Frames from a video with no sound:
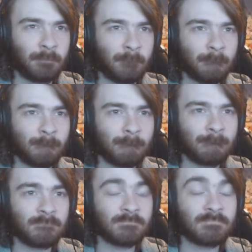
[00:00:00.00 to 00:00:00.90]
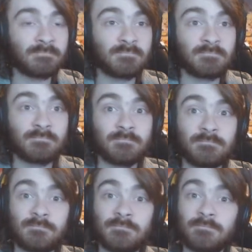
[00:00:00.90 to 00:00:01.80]

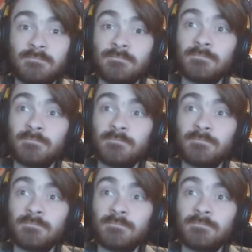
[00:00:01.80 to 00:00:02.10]
(silence)